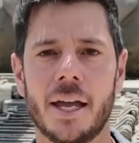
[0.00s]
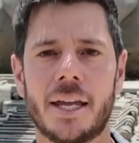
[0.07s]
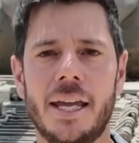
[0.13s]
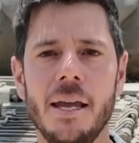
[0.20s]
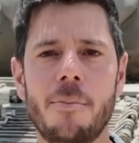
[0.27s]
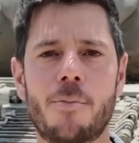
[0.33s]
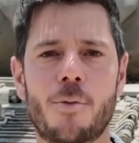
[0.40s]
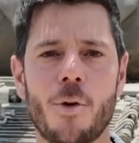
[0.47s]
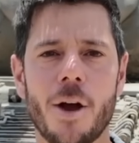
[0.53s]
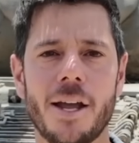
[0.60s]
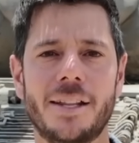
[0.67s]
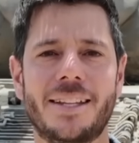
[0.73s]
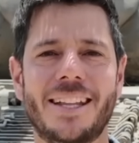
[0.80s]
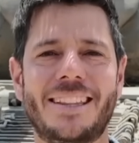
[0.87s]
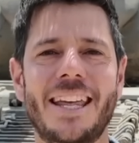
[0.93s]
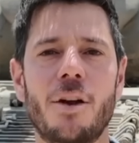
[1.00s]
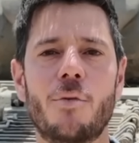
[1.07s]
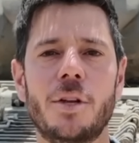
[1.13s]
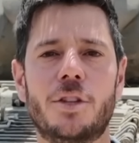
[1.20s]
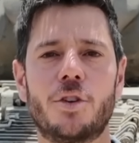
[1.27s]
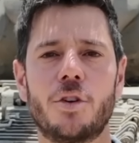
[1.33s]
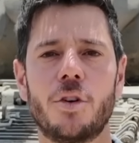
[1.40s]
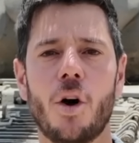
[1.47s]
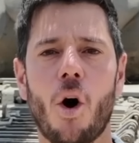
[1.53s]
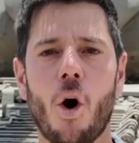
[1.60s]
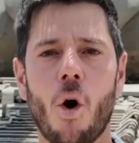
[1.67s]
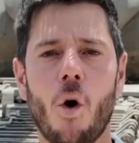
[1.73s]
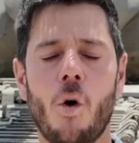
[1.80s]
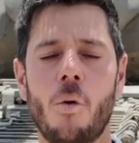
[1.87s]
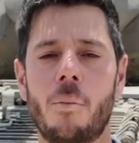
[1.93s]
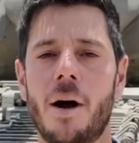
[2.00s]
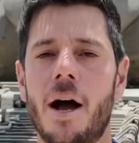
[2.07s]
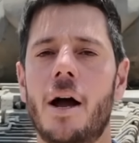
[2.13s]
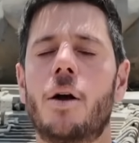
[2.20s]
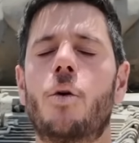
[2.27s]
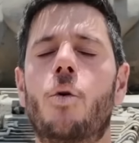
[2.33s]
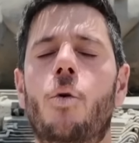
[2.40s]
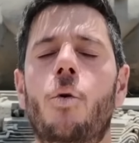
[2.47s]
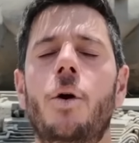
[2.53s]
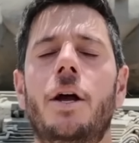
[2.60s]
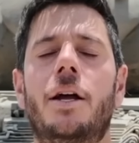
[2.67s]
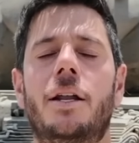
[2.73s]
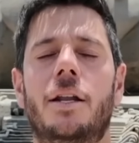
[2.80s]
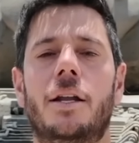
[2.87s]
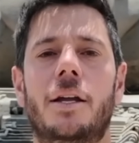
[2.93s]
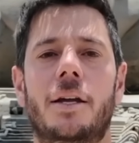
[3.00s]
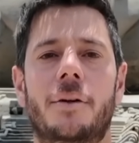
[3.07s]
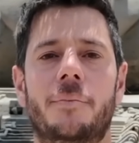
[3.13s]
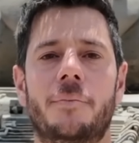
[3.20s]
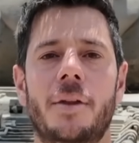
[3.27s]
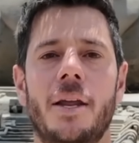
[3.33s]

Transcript: Keep praying that they return home quickly.